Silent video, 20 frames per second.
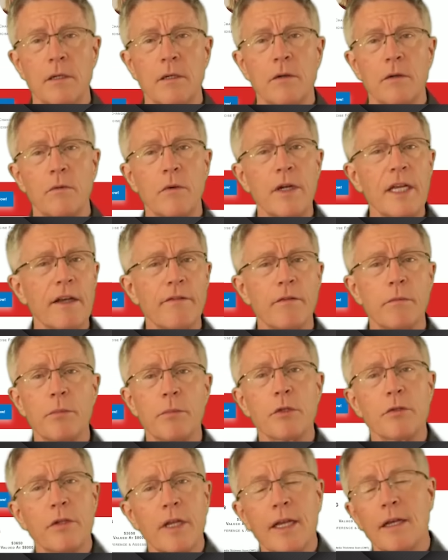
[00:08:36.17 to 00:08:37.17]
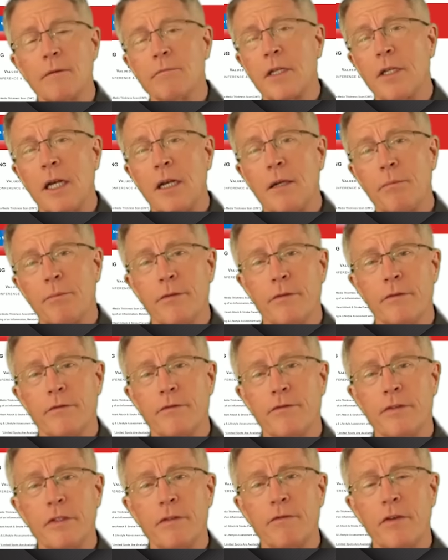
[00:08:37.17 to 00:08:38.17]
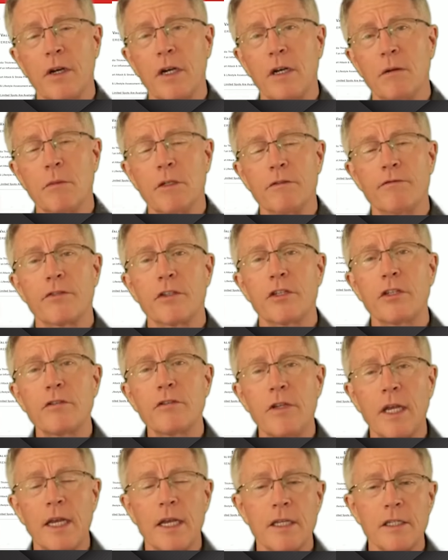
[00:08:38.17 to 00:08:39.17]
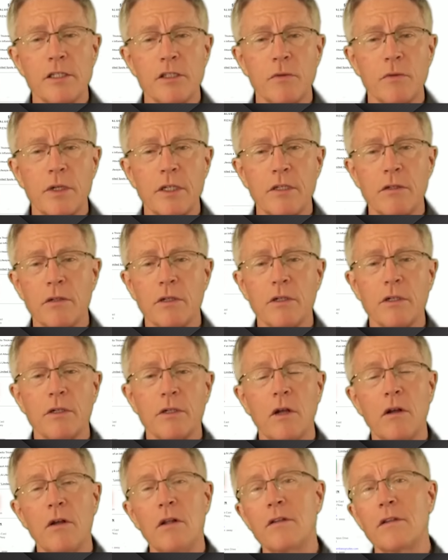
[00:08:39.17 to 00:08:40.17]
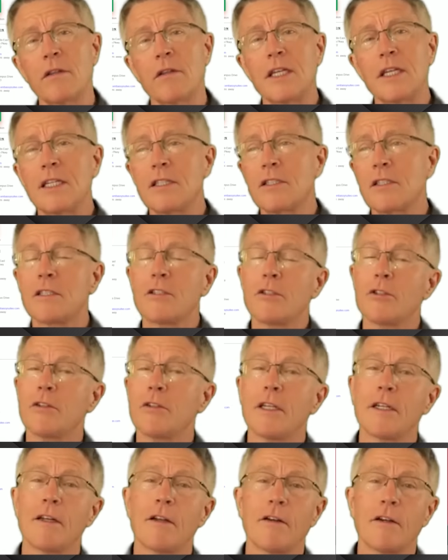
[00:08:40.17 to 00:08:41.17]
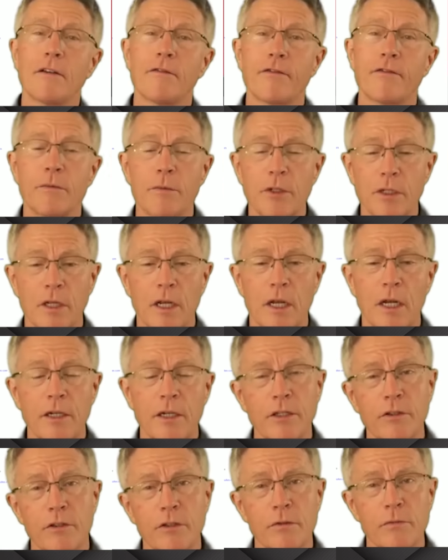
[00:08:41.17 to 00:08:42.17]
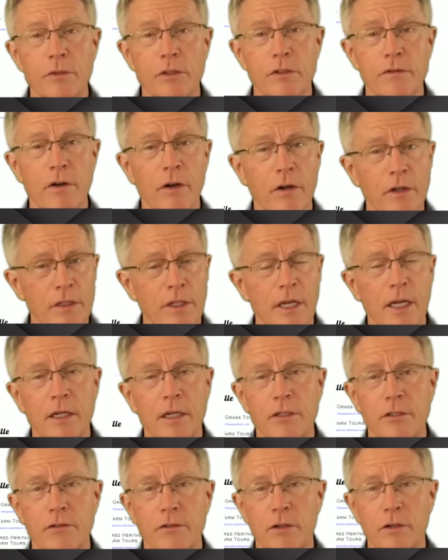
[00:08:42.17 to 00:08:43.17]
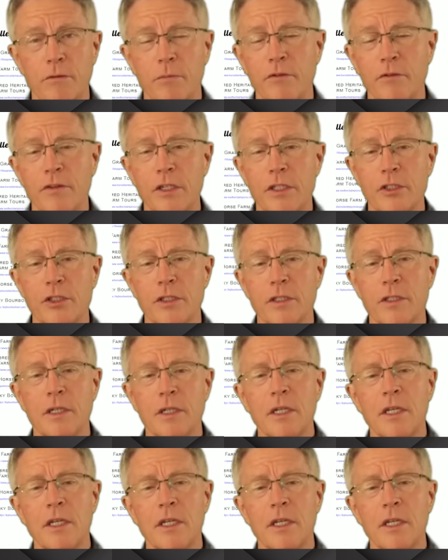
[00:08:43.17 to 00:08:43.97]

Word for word: We have a boot camp type of environment for two days where you learn all the things that you didn't learn from your doc in terms of heart attack, stroke prevention.